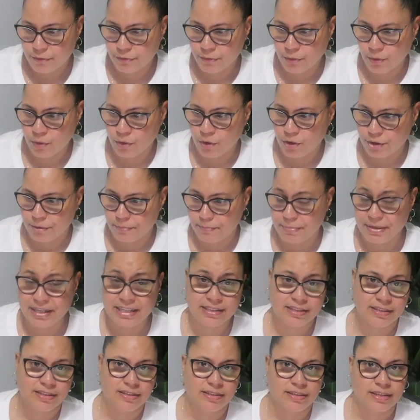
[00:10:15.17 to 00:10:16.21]
for
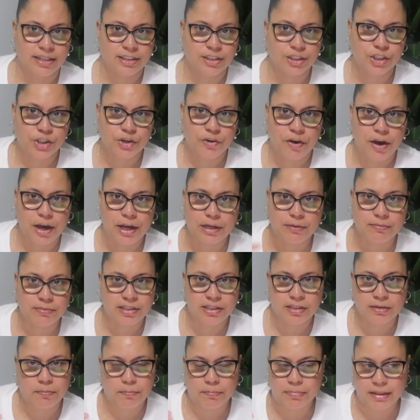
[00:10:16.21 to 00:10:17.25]
business. I just create them
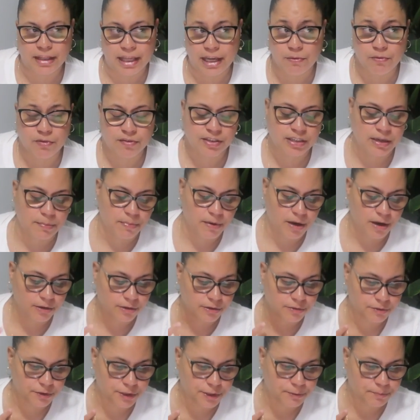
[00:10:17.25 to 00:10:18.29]
to play with
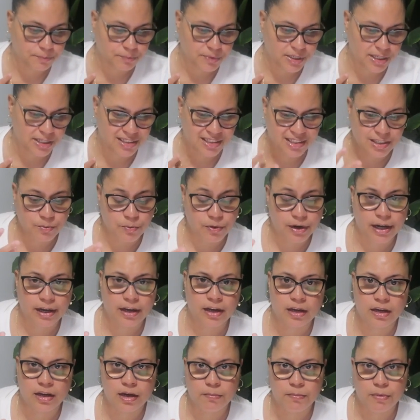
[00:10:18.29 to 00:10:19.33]
typography and see what I
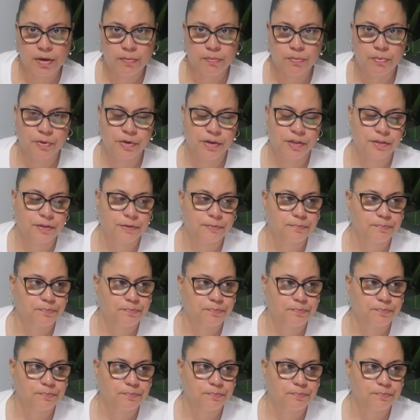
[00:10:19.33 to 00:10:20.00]
can come up with.